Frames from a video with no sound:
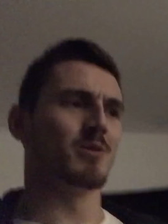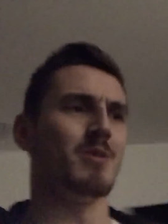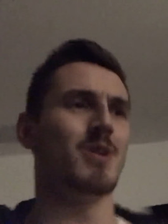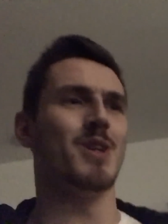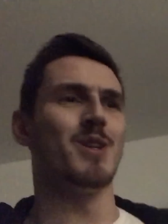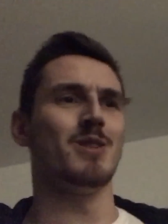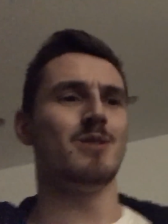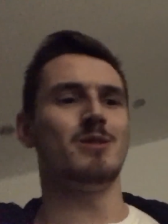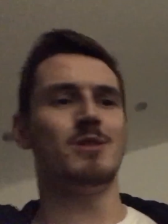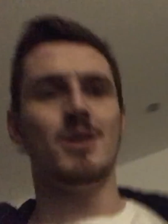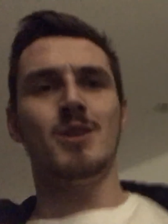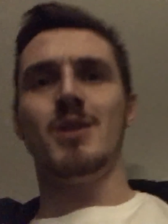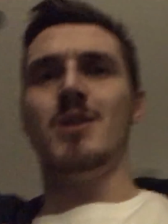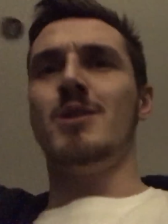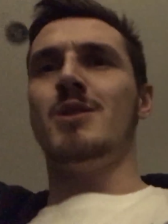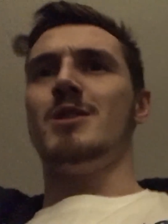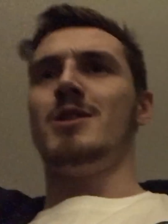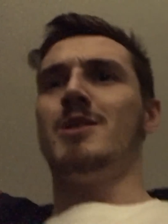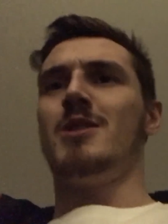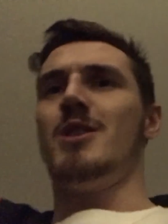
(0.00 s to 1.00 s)
because
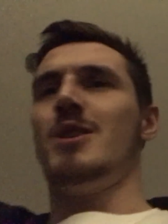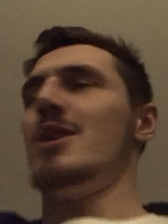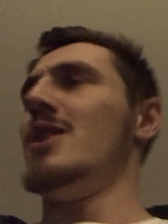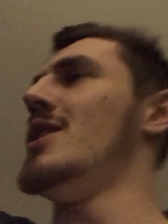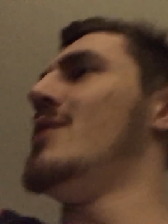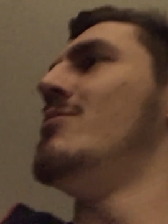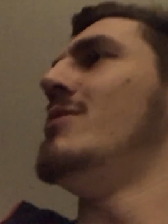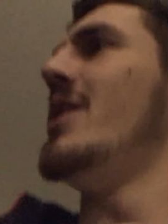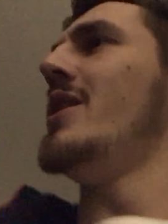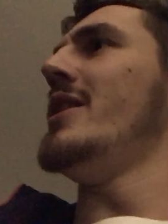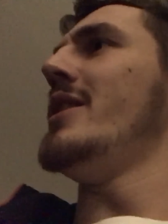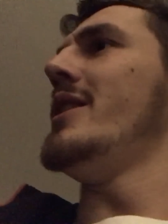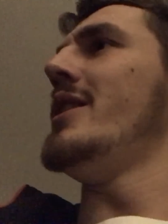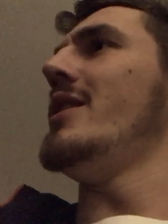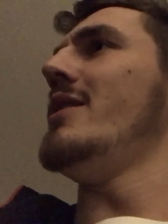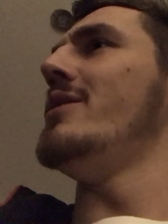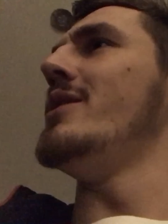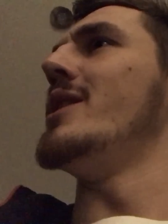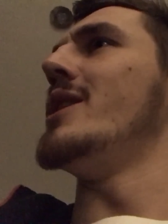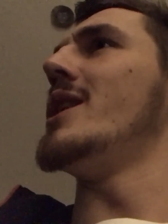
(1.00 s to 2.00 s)
I'm really
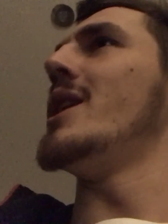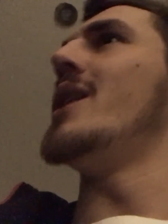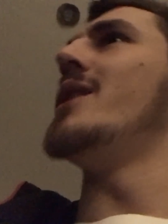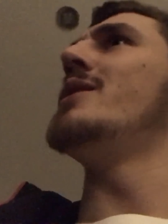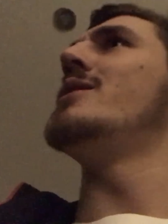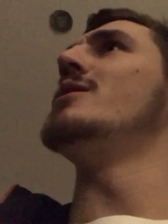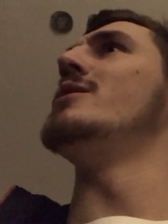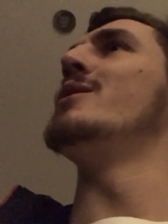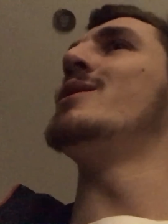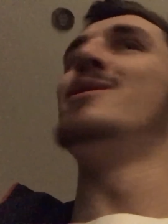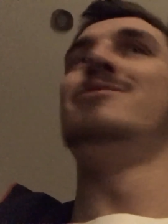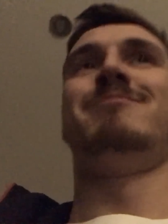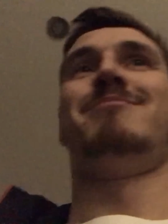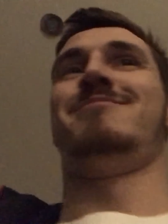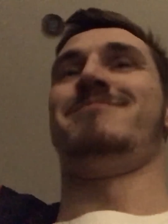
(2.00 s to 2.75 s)
unhealthy and can't cook.